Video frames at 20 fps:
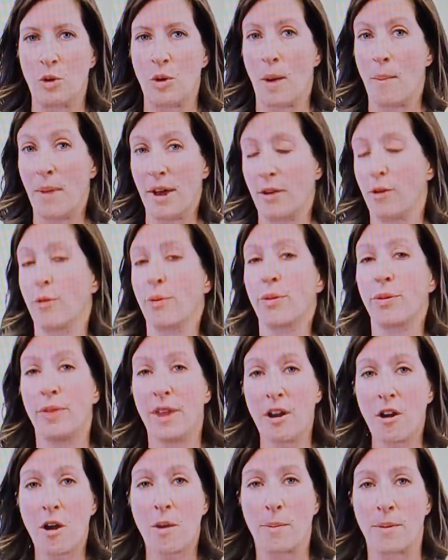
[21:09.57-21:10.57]
you a better
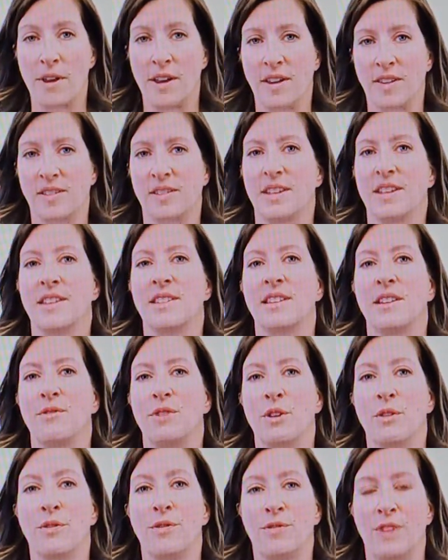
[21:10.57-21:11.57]
therapist is if
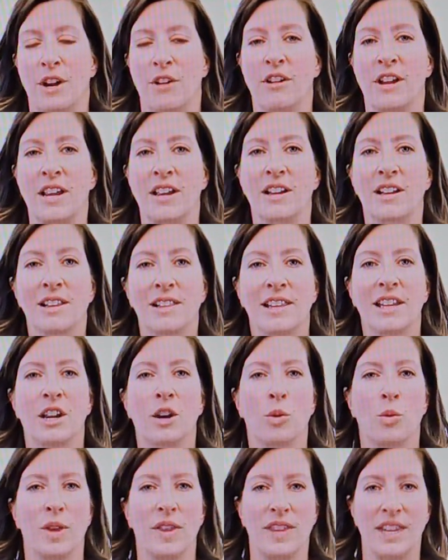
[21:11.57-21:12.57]
you're very
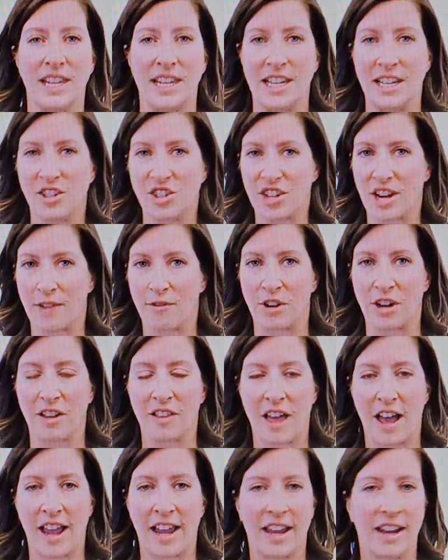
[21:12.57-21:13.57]
clear with each and every
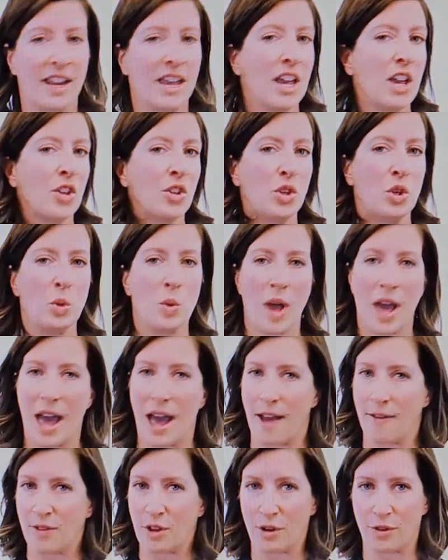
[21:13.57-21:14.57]
client. You
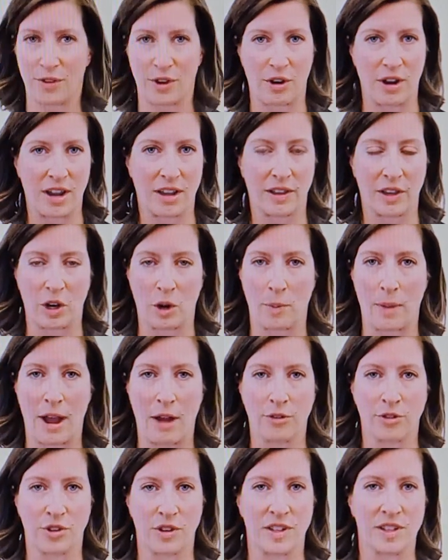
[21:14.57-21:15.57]
have your very clear
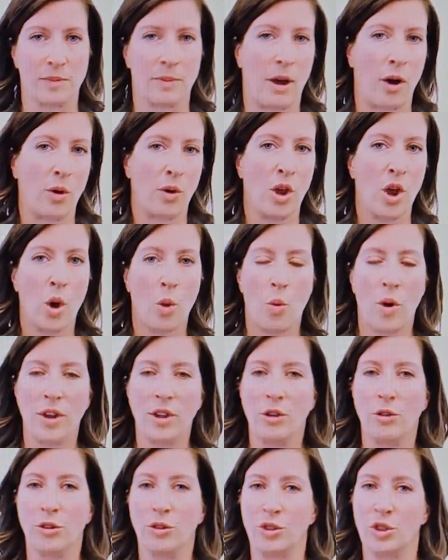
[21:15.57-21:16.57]
boundaries about what
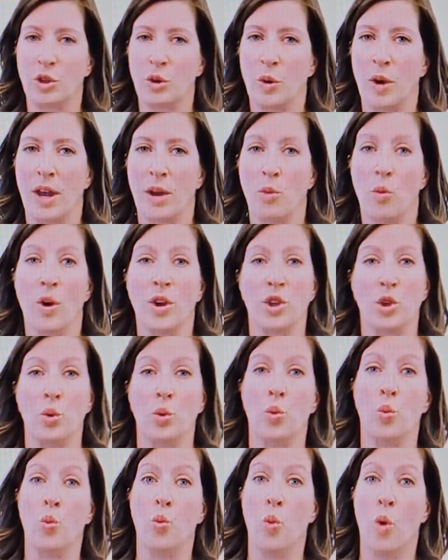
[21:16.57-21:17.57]
you'll do and what
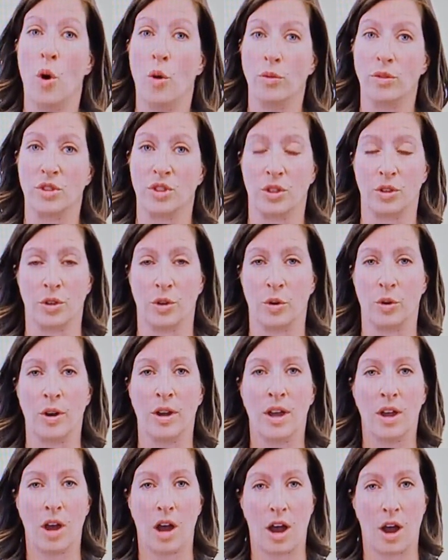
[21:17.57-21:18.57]
you won't do
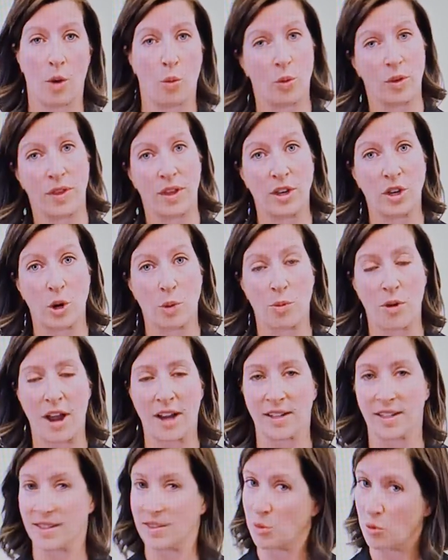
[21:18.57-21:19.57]
within your
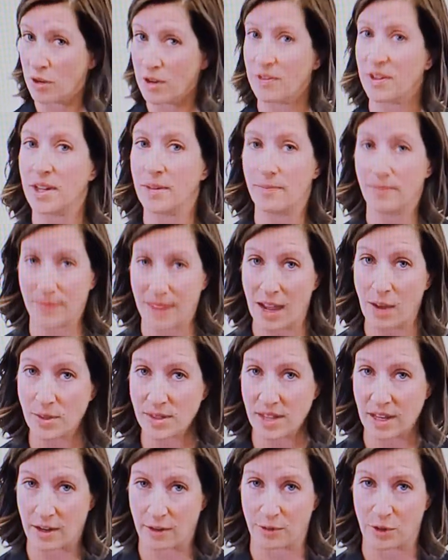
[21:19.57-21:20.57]
practice or even
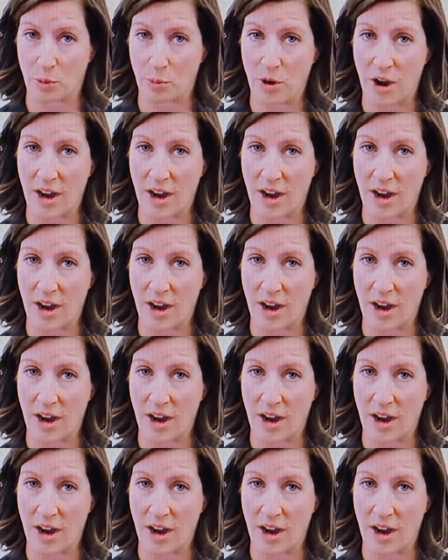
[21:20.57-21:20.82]
outside of your